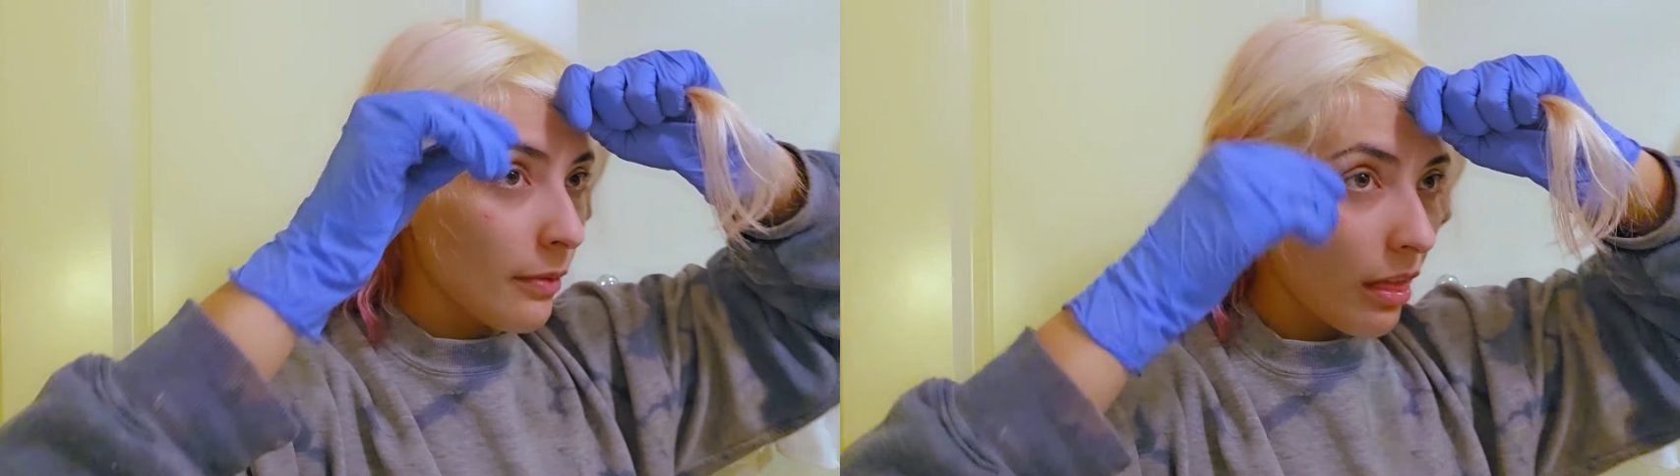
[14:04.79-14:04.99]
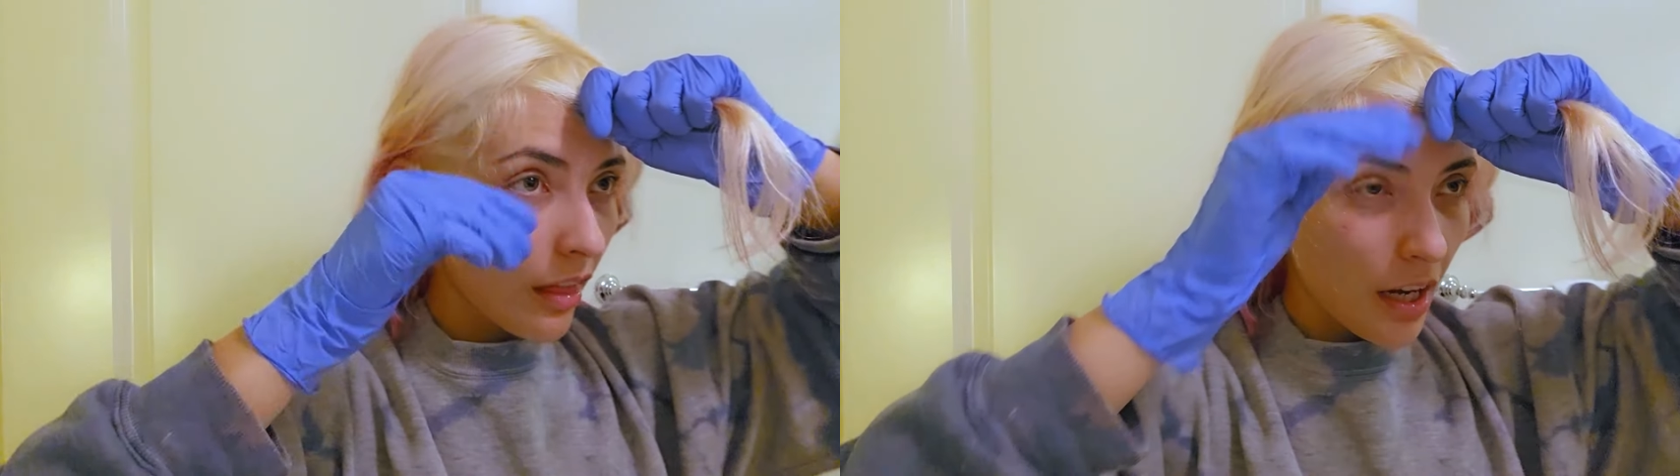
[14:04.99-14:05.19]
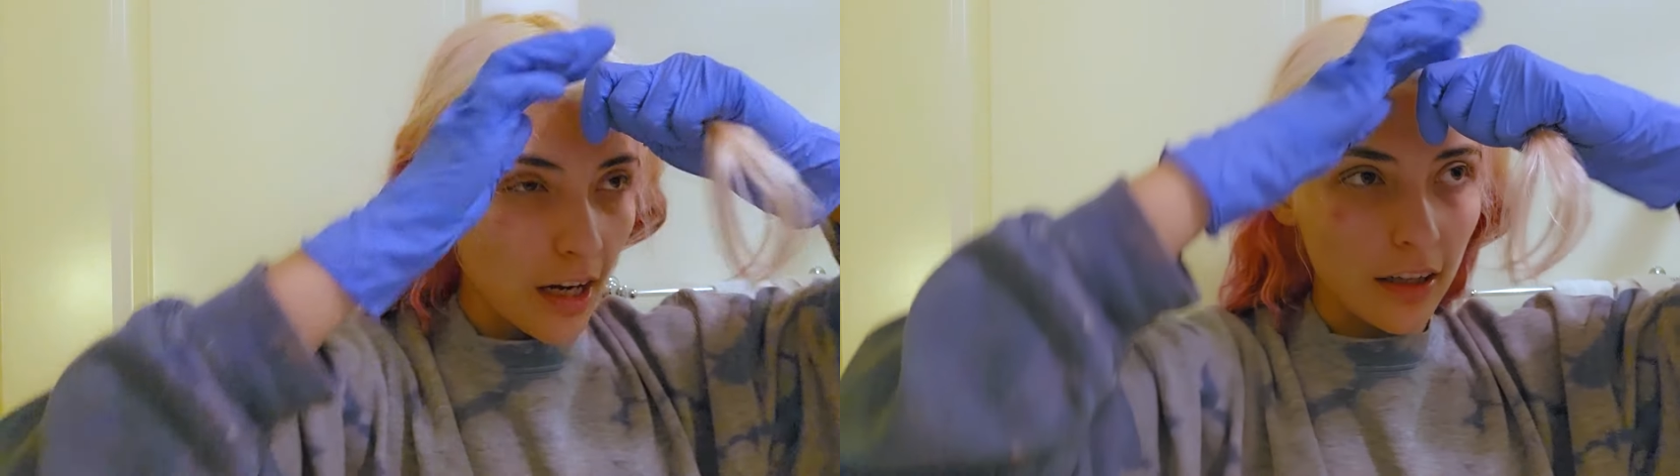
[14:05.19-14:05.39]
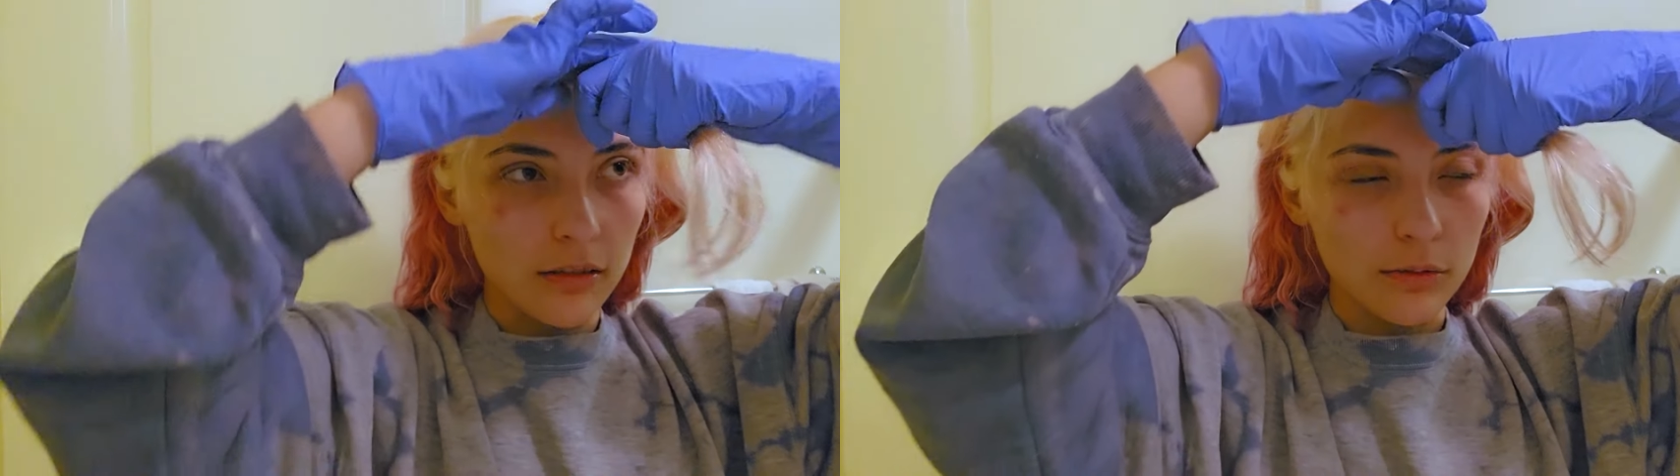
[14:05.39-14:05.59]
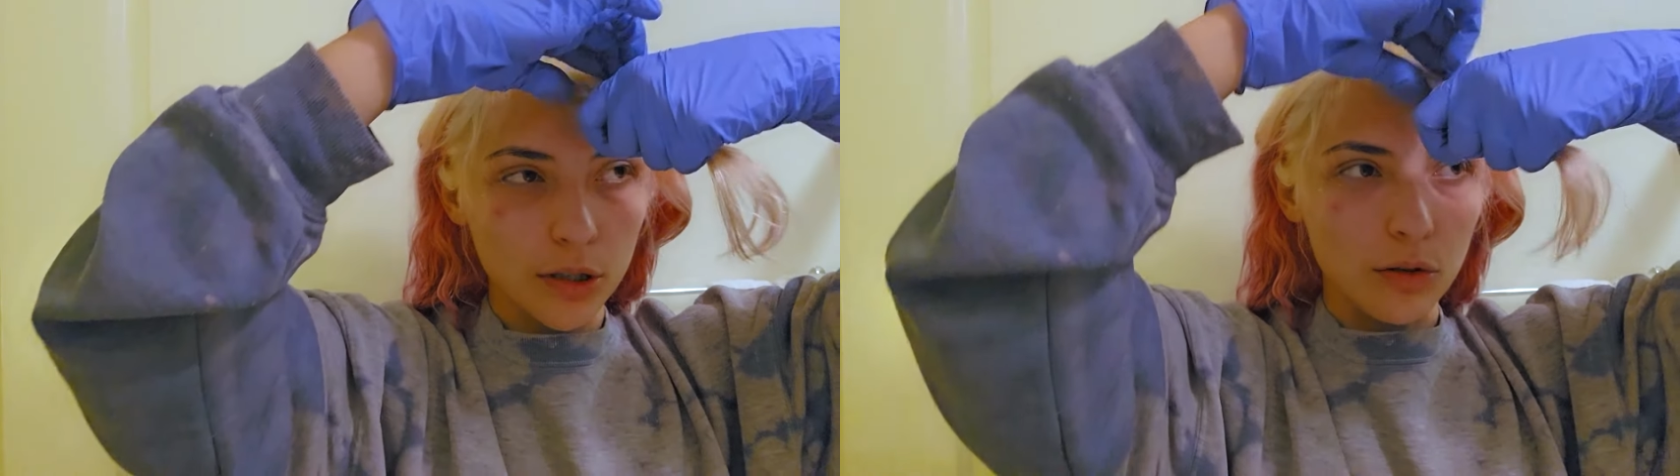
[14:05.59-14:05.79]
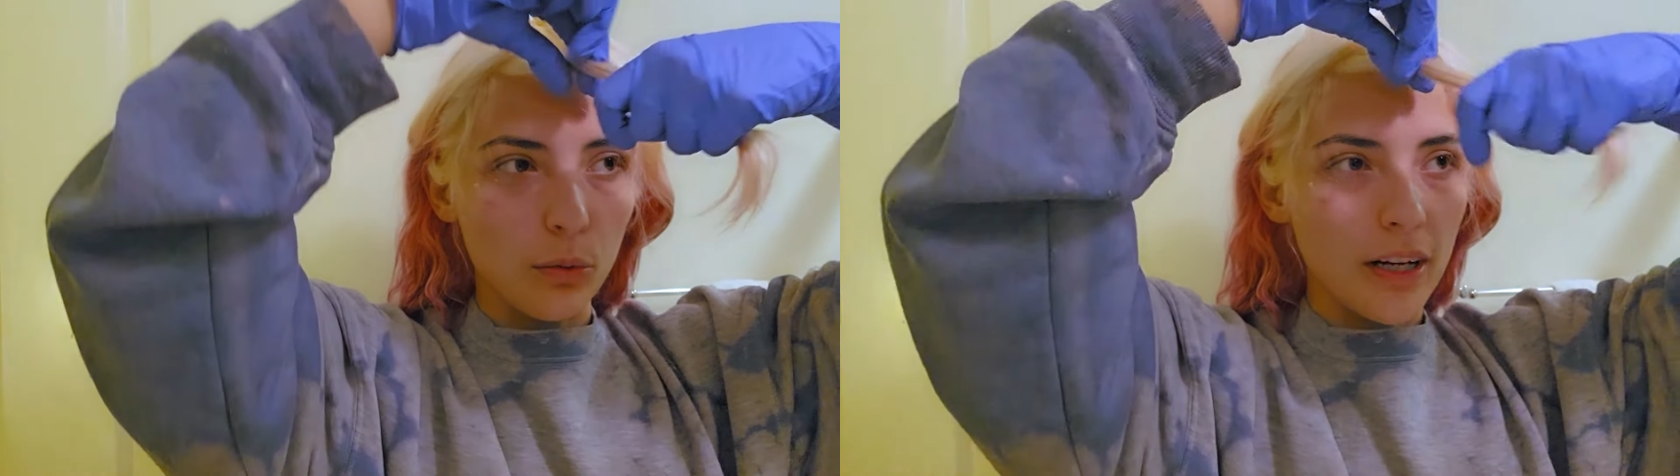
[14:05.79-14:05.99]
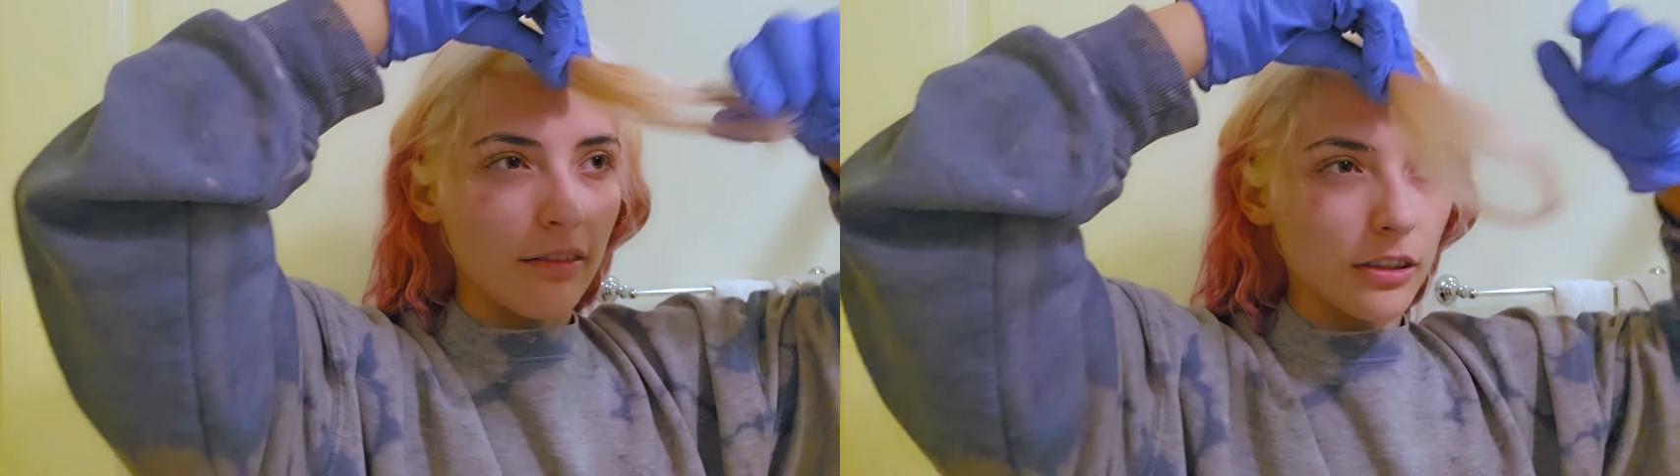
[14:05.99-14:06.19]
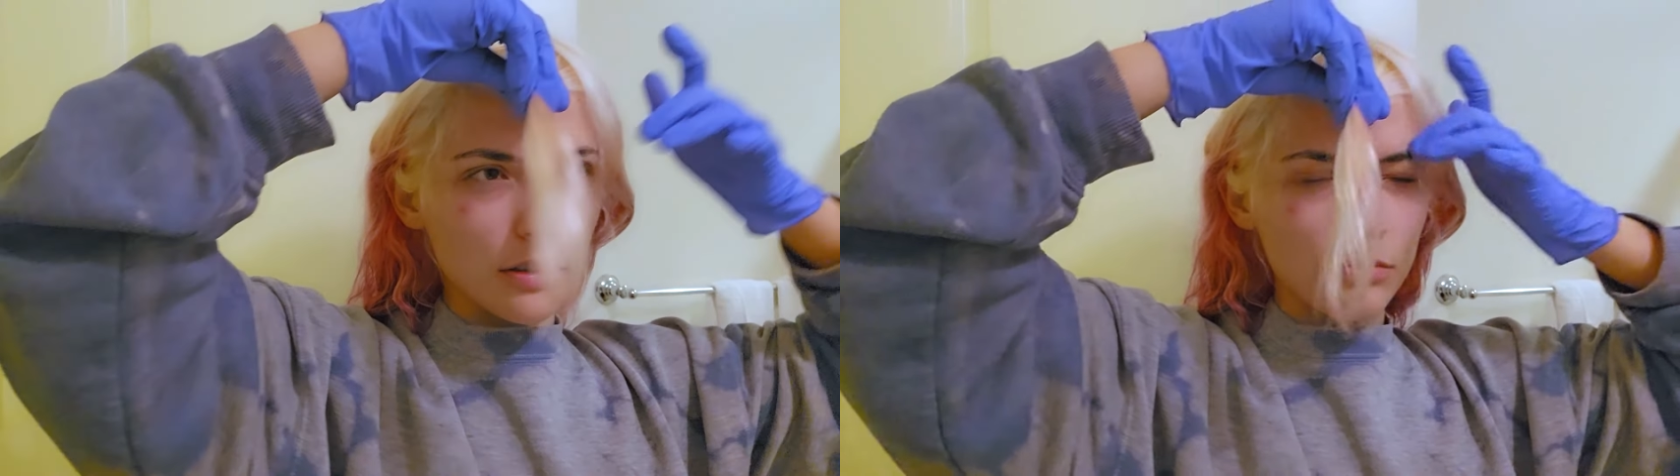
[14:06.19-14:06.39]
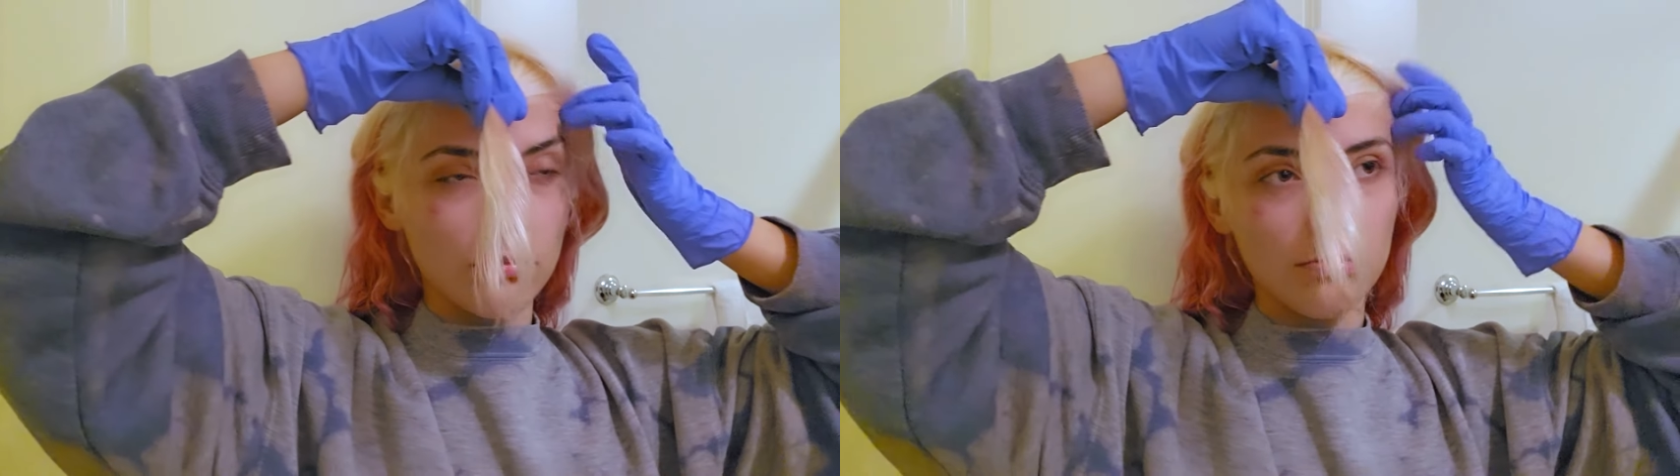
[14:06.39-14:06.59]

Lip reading: thinning or whatever.